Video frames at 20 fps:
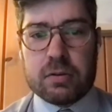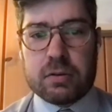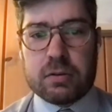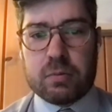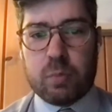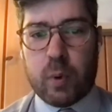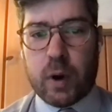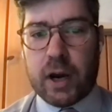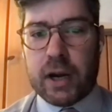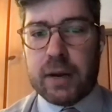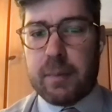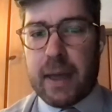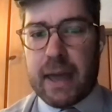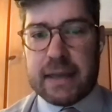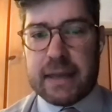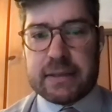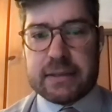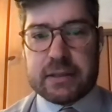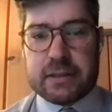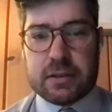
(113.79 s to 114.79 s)
Wearing
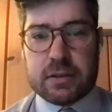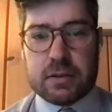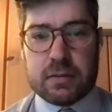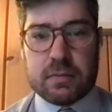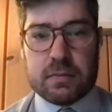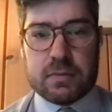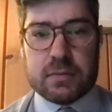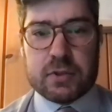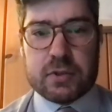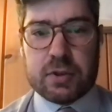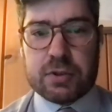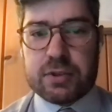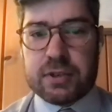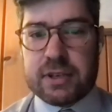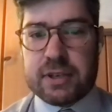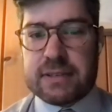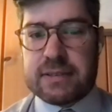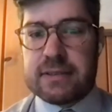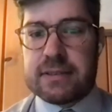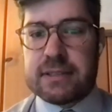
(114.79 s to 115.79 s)
masks, social
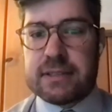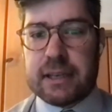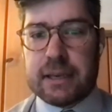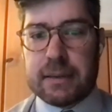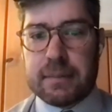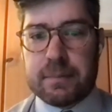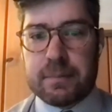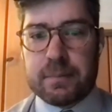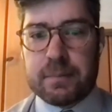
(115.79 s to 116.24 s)
distancing,